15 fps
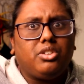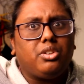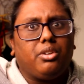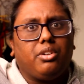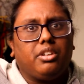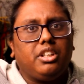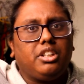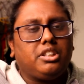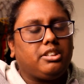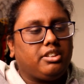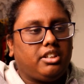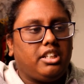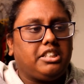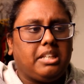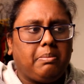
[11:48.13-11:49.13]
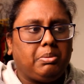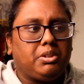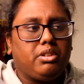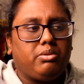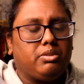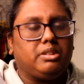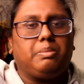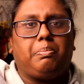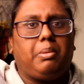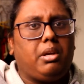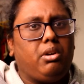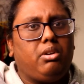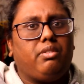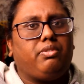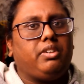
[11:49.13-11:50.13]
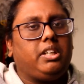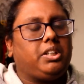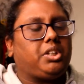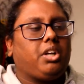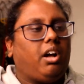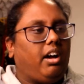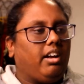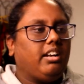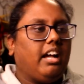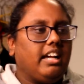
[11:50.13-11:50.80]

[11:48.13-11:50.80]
Dude, this this episode was beautifully shot.